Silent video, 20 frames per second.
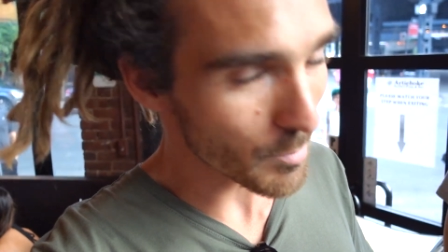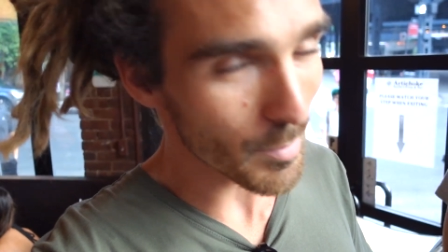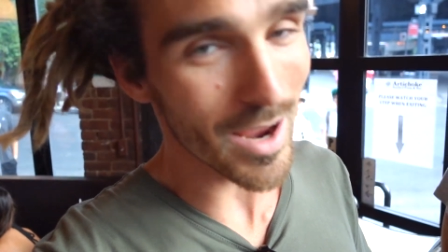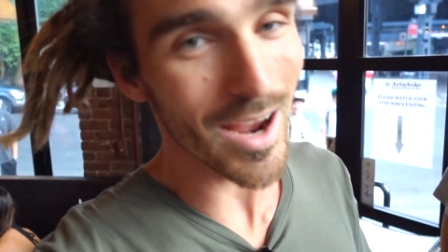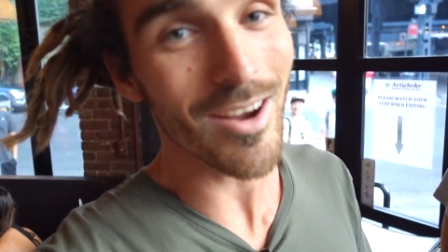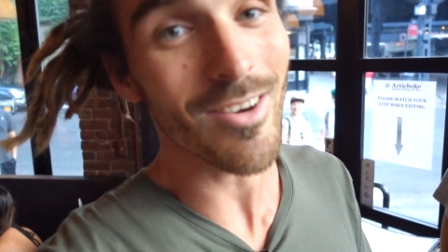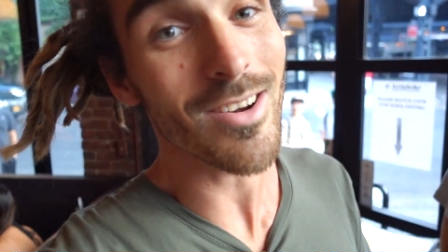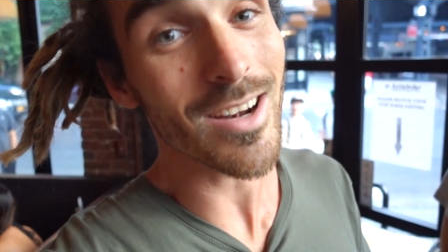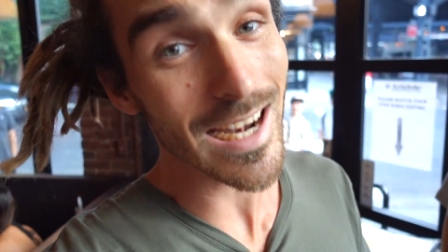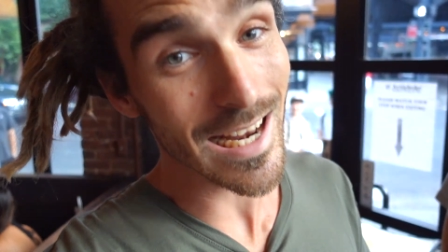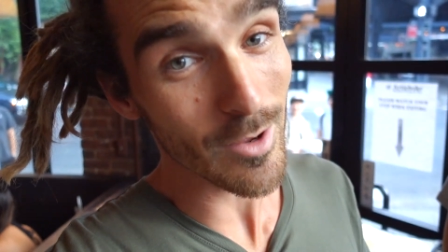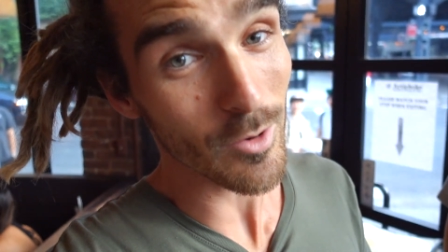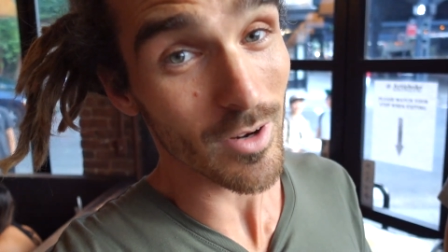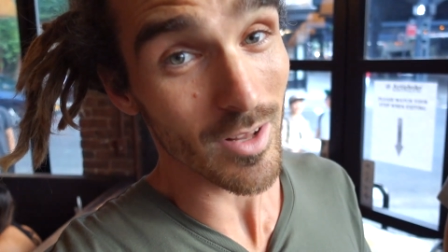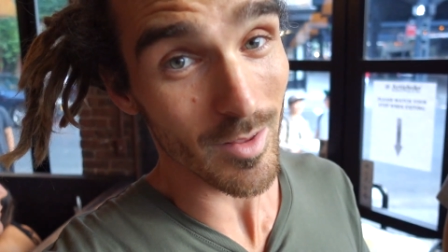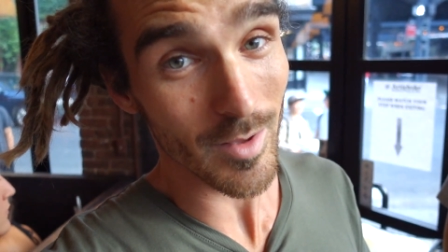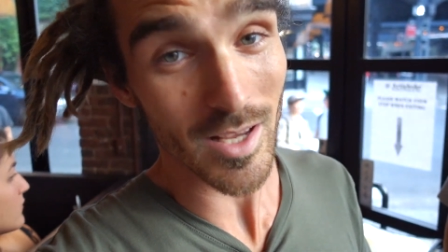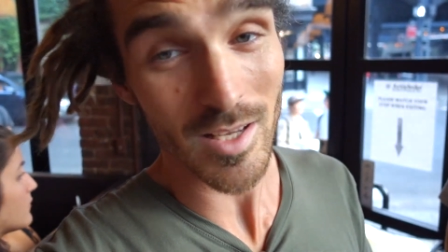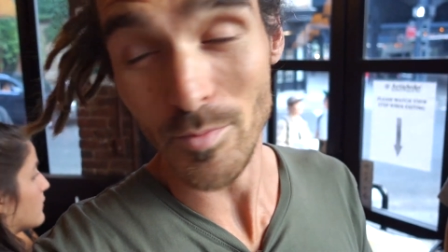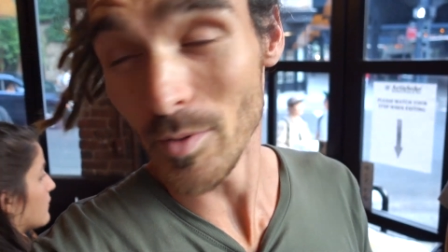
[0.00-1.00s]
Apparently one
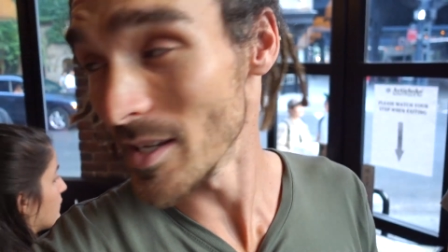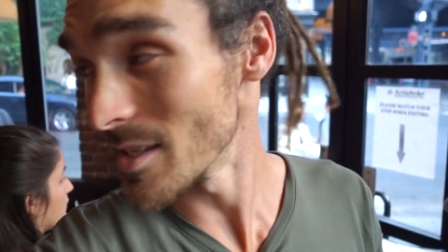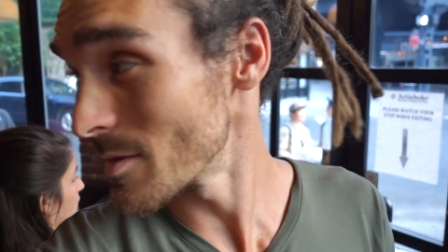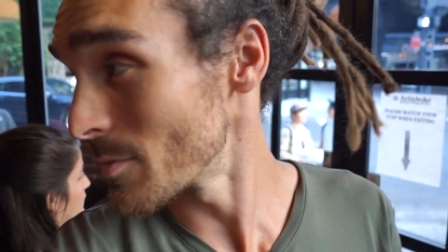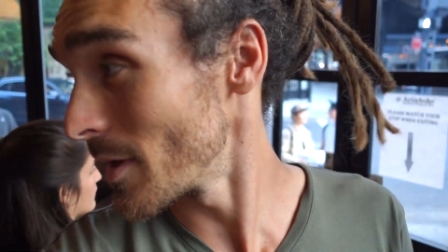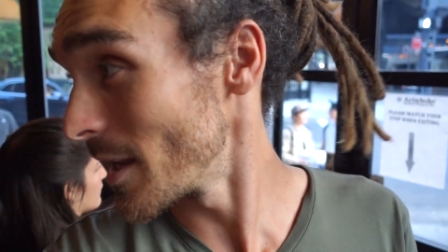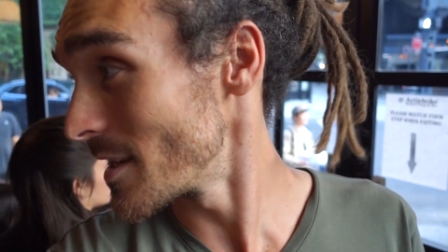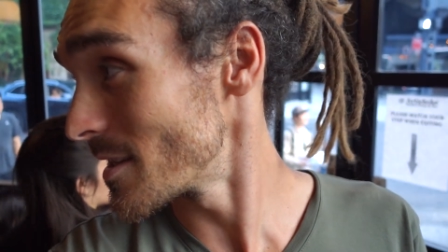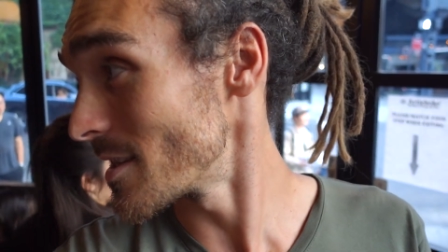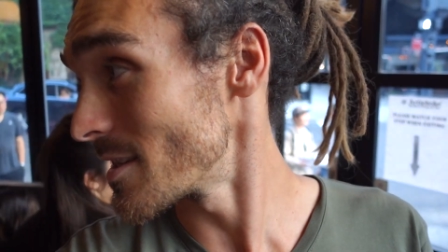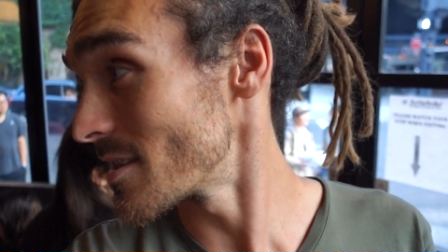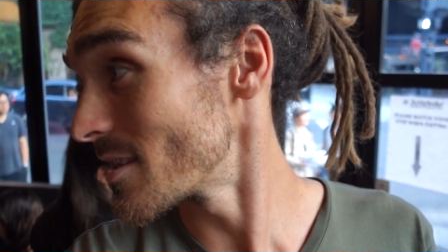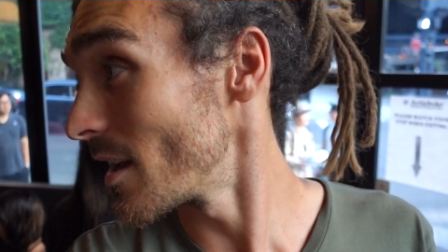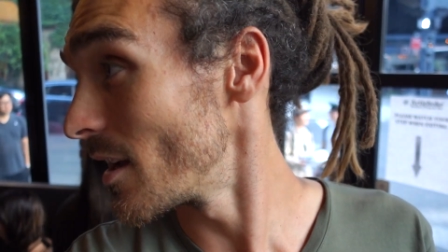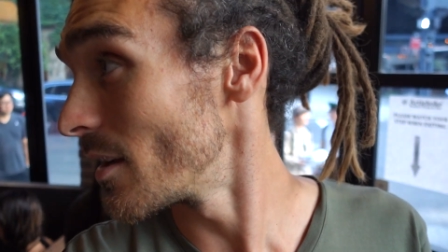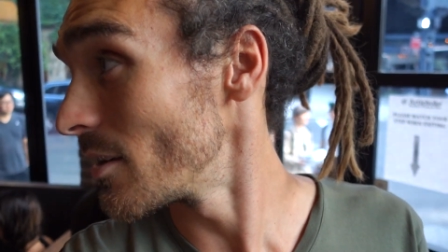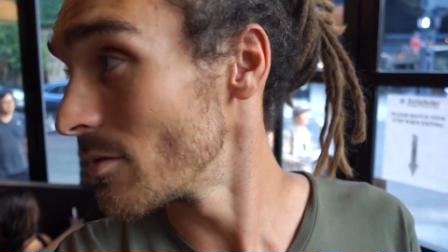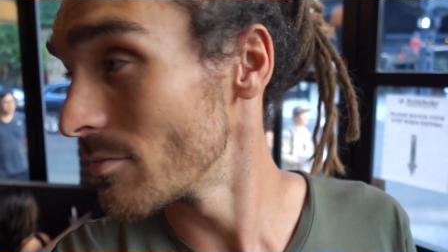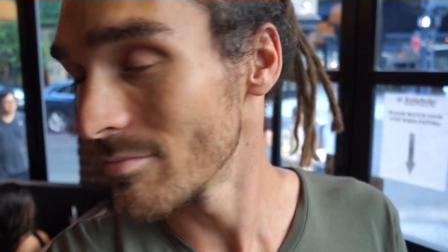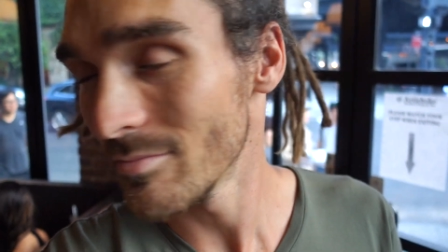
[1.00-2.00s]
of the best pizza places,
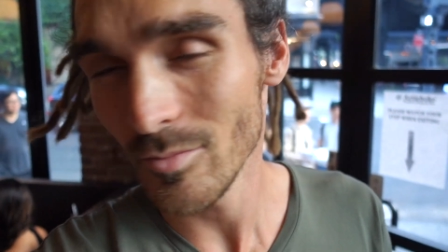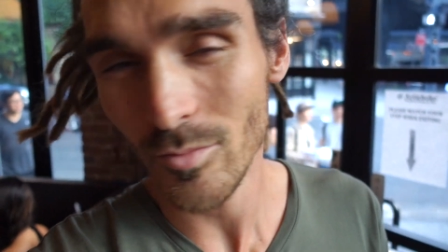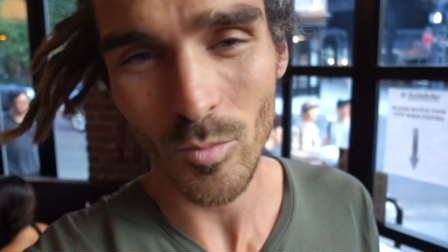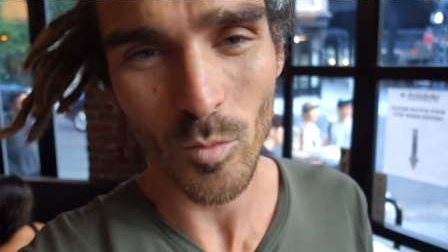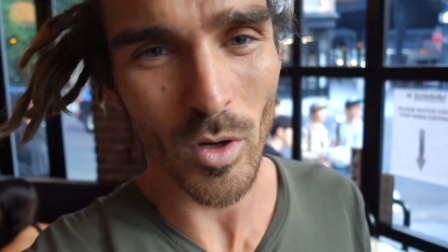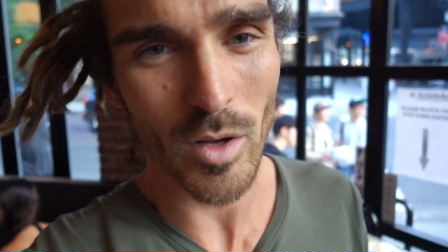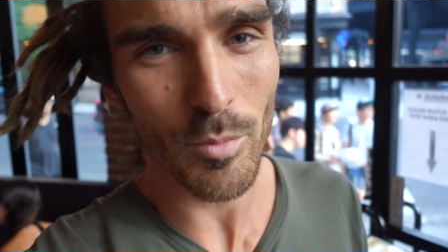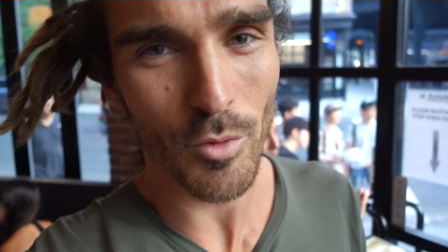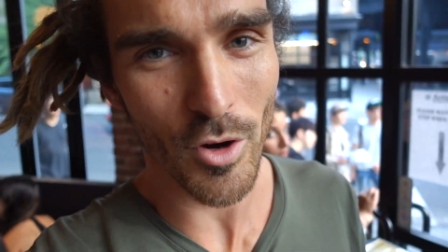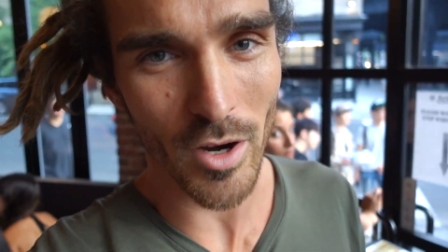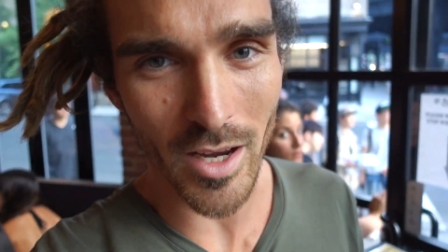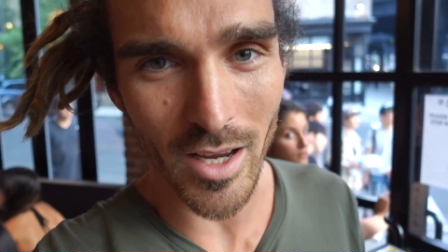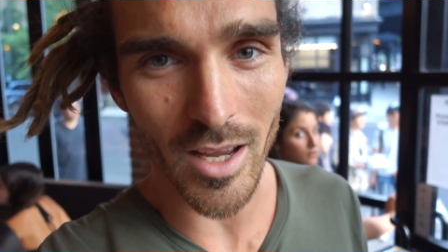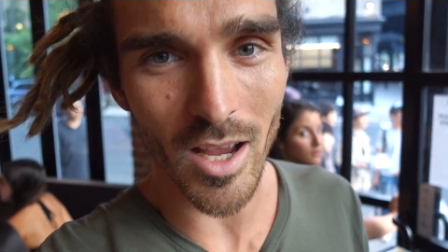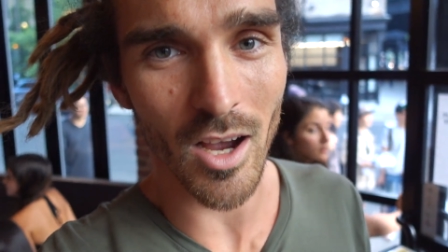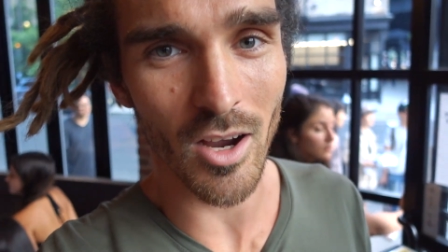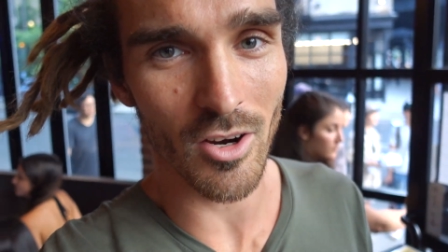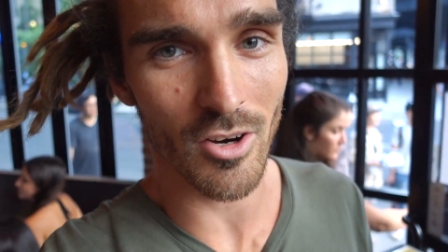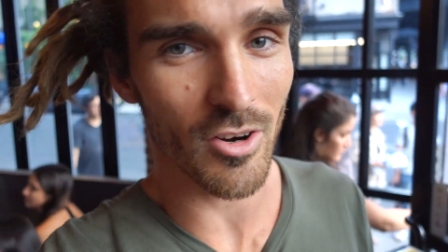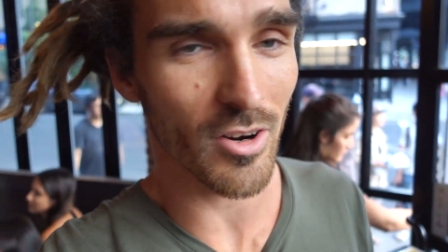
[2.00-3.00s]
so we're pretty
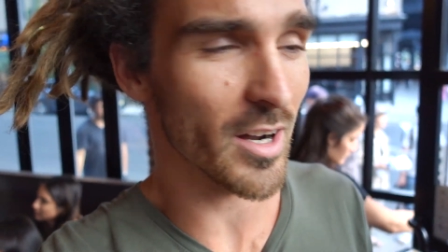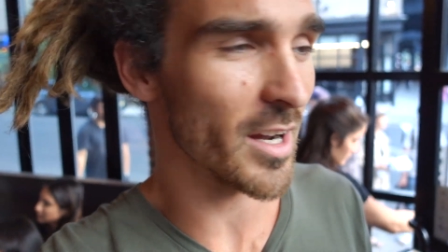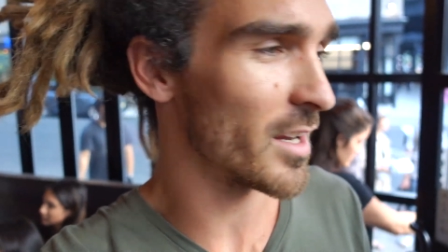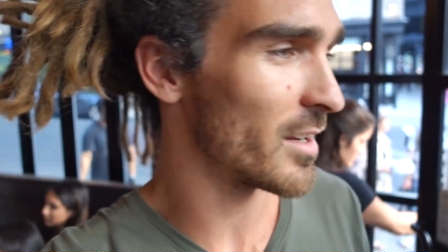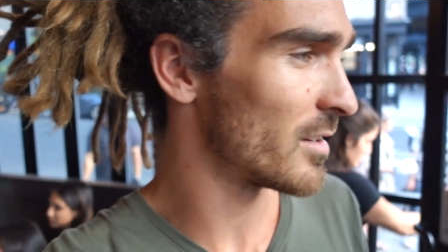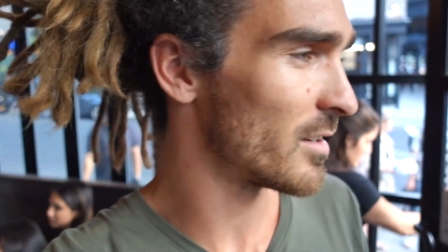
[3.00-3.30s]
hungry